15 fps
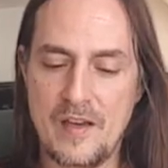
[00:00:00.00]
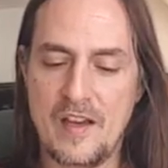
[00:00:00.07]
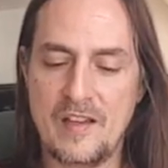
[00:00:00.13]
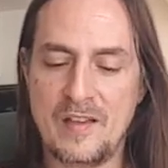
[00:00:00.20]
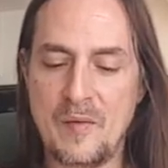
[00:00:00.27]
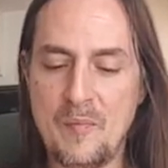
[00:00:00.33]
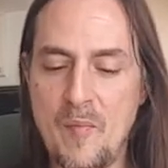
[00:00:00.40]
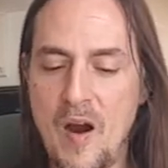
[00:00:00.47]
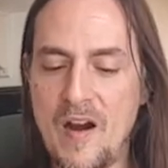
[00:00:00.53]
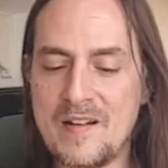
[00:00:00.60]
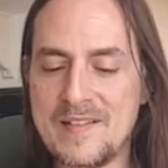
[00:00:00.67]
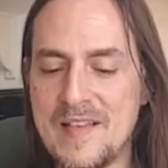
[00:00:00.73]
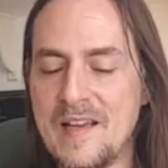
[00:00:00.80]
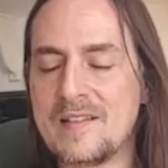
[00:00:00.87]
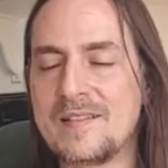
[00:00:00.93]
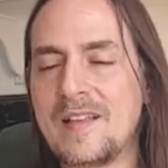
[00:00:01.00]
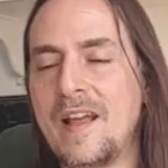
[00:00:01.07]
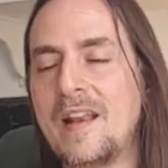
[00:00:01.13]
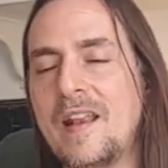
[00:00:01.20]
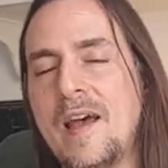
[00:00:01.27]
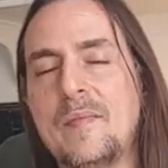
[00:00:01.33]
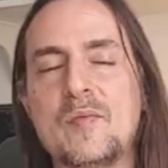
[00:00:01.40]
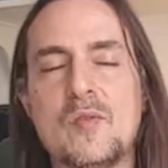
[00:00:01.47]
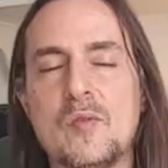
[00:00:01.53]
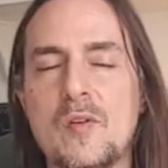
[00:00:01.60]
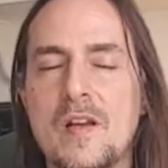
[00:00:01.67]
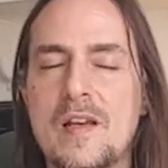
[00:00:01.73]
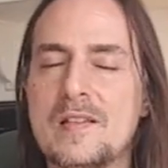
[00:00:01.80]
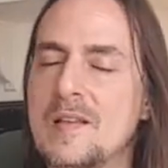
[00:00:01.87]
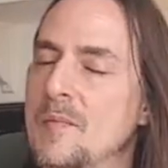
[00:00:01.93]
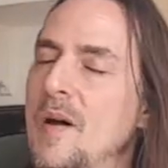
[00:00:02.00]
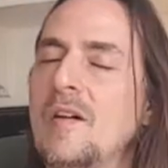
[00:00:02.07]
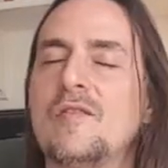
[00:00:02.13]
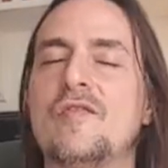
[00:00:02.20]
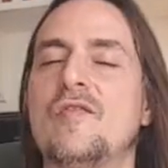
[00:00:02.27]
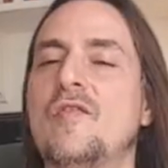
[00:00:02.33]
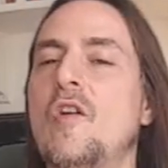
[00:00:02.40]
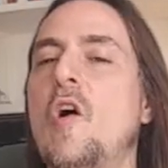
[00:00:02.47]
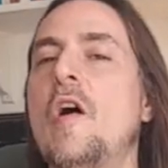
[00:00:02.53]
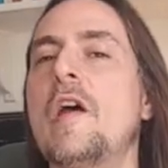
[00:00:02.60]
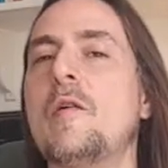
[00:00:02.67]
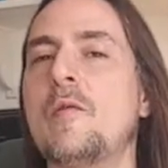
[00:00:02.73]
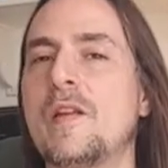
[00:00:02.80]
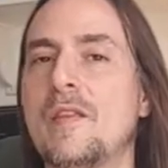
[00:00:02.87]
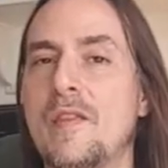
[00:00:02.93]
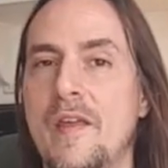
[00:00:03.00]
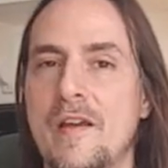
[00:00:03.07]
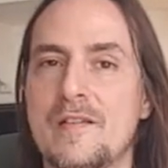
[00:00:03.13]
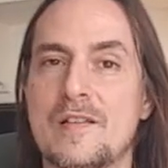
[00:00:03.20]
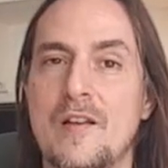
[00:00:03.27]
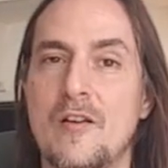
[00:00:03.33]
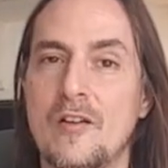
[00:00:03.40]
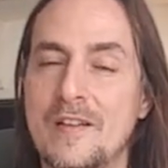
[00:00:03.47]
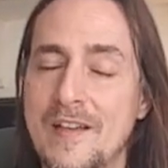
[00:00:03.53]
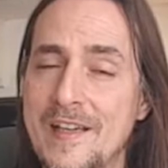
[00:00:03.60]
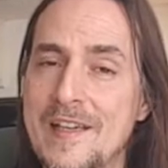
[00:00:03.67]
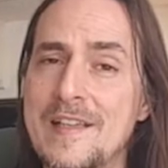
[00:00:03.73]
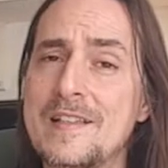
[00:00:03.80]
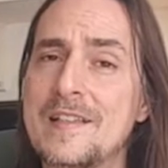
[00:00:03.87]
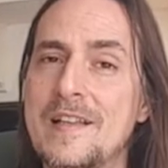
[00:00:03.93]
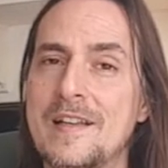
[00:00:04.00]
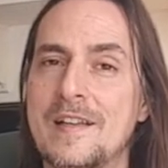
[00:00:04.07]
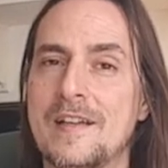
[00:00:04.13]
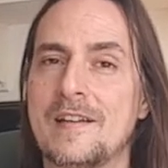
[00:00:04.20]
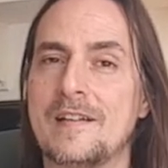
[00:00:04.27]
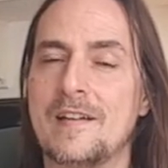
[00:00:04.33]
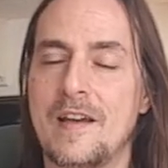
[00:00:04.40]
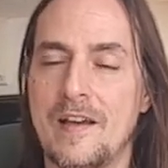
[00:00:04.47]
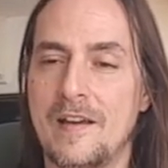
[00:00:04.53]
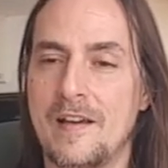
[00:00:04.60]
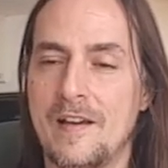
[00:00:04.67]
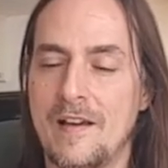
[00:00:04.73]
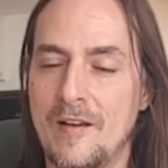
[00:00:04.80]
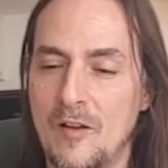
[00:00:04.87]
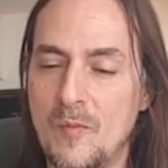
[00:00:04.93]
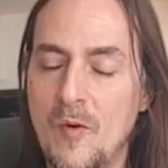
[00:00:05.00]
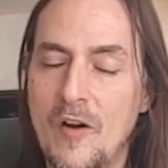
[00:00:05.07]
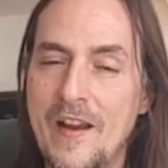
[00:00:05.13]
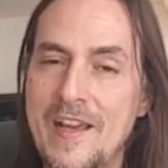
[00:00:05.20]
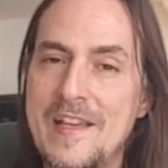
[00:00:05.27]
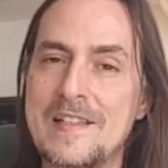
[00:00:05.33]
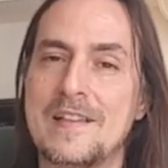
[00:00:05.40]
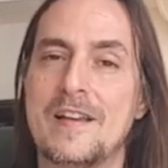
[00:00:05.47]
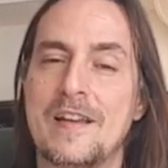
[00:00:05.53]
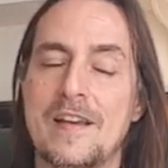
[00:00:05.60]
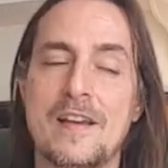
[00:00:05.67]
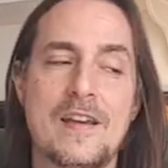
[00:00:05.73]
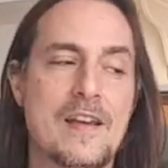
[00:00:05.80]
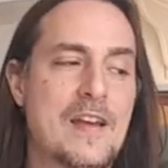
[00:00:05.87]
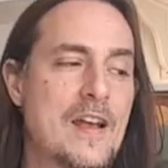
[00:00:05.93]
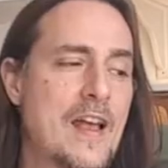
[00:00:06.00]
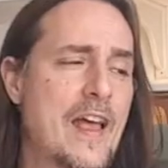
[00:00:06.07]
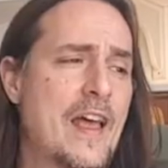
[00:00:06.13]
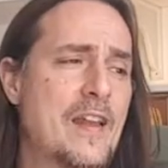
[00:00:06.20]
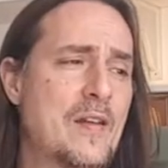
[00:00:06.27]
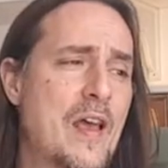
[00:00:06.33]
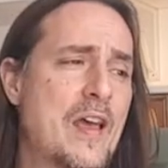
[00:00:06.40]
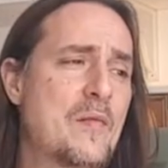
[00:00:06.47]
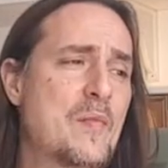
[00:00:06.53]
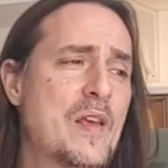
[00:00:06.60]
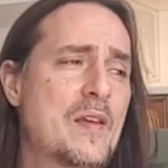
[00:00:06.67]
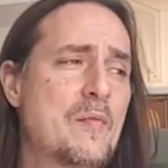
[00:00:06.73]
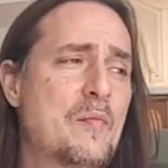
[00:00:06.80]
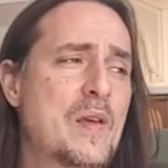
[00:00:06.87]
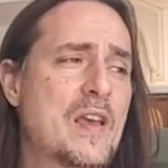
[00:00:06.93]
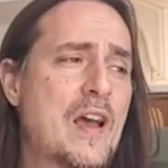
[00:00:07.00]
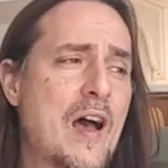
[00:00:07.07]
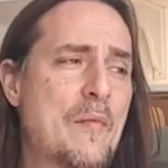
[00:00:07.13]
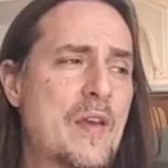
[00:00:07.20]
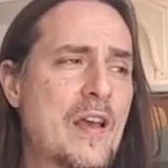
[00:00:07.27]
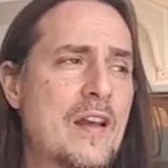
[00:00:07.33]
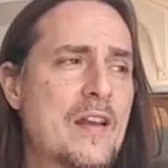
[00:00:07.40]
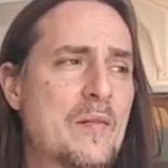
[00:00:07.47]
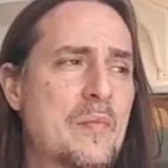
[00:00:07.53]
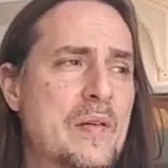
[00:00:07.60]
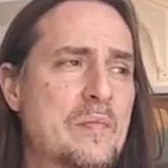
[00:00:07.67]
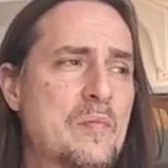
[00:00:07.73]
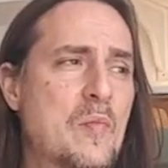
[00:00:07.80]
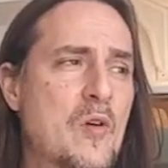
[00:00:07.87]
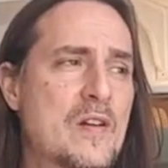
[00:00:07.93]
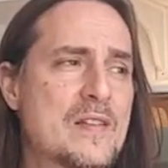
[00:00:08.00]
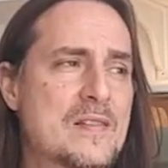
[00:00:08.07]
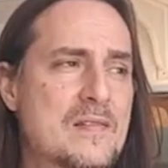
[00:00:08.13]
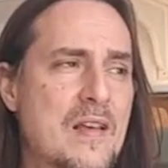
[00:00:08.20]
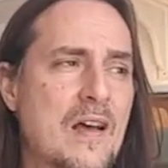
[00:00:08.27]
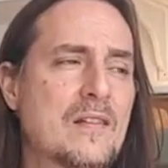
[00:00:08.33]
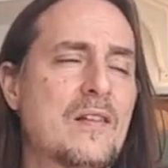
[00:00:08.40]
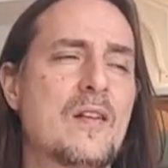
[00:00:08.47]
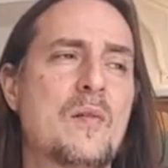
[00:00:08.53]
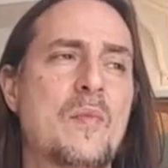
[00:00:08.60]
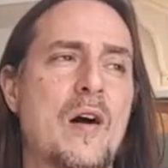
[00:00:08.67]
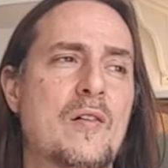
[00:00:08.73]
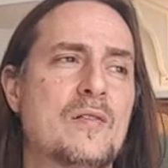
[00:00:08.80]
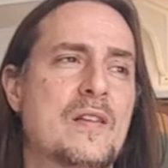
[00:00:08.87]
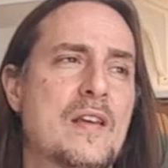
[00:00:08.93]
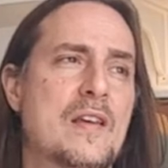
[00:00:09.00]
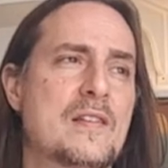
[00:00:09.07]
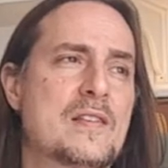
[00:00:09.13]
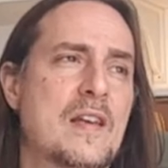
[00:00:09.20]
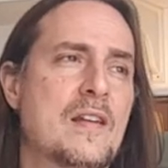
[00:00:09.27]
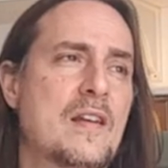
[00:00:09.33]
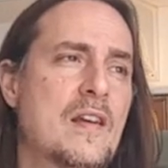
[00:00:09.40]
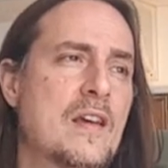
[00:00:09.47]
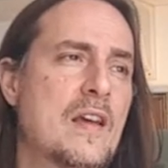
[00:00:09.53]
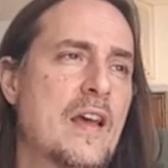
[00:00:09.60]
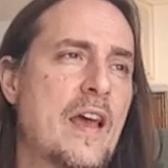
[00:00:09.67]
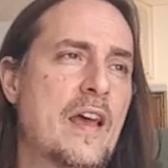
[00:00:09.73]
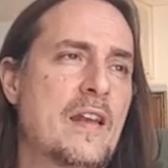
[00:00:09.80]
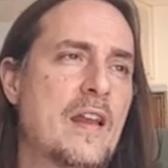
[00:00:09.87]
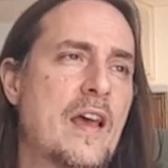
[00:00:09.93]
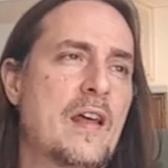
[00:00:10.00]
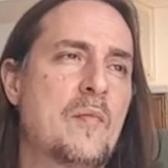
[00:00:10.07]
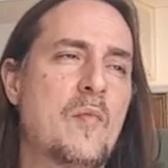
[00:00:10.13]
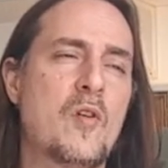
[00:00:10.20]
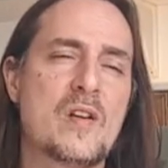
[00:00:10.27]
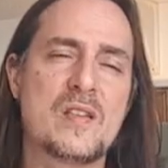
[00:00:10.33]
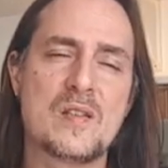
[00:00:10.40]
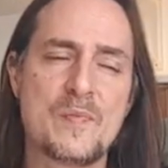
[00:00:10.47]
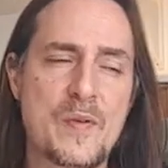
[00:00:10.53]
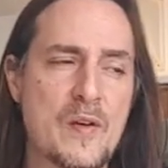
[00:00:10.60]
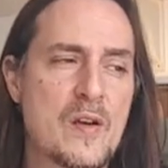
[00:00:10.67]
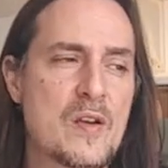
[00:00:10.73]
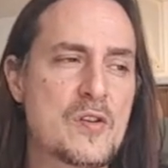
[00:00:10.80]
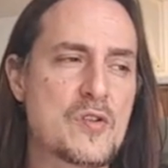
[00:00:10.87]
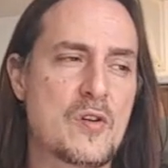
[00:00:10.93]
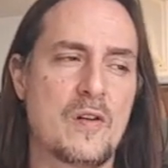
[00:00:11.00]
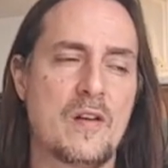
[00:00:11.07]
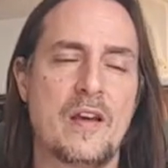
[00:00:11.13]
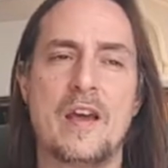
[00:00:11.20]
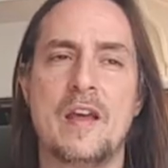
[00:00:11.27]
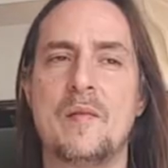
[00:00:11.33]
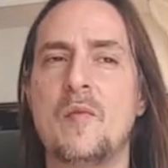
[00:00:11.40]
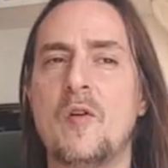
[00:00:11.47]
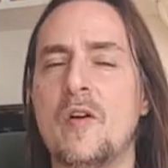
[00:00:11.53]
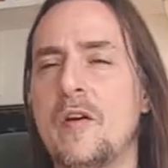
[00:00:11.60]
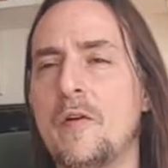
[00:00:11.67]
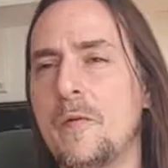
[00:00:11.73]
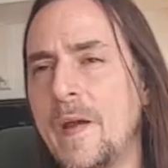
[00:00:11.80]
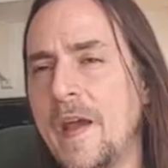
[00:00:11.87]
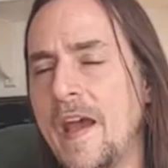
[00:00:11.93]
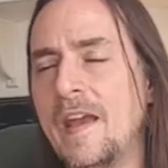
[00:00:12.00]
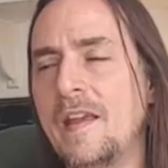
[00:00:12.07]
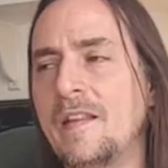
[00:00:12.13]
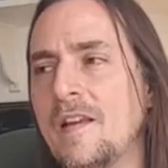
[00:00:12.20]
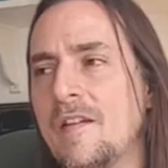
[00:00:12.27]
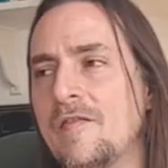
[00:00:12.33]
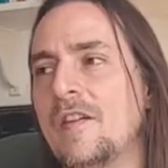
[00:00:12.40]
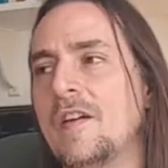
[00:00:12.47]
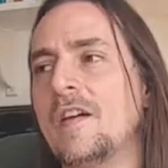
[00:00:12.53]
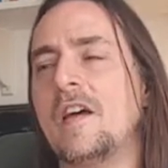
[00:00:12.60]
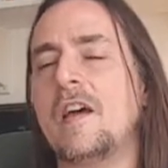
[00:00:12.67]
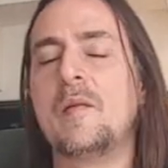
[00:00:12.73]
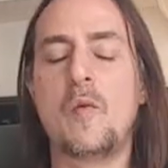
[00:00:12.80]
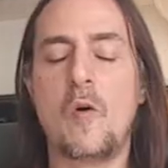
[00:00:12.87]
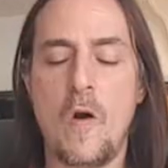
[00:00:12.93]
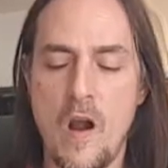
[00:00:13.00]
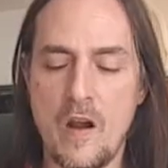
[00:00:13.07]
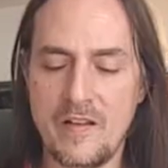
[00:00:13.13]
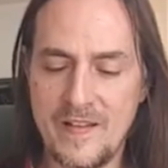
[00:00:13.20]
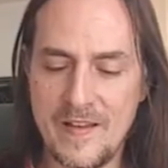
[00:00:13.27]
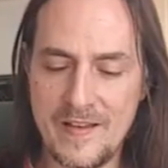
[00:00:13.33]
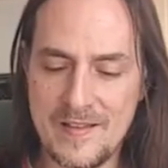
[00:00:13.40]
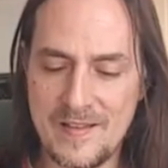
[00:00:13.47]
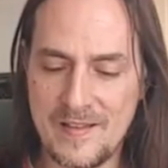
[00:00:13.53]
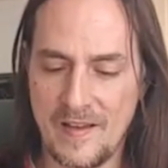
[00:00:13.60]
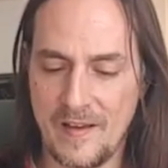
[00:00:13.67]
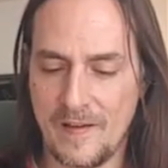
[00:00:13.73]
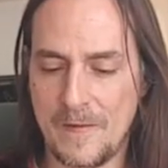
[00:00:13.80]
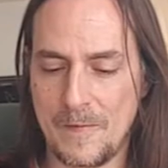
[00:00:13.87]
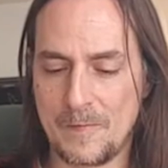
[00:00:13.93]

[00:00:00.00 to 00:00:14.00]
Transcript: And the Mars sextile Neptune is about flowing with things a lot easily, a, a lot more easily, and and be, becoming a little bit more subtle about things, and and and more spiritual, and more creative, and more artistic,